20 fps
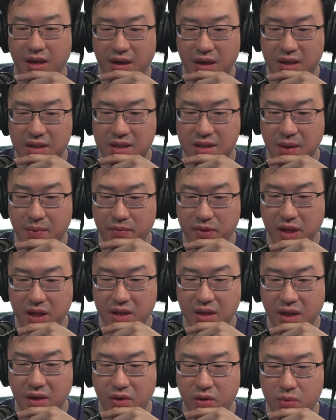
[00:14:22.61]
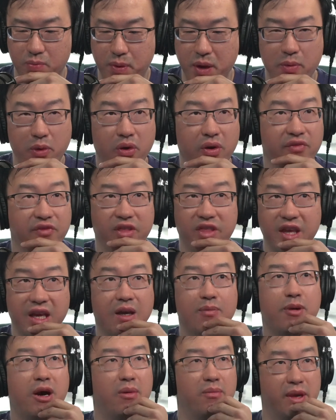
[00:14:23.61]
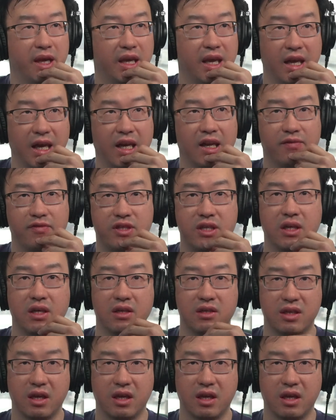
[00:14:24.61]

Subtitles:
something that people don't even think about making NFTs.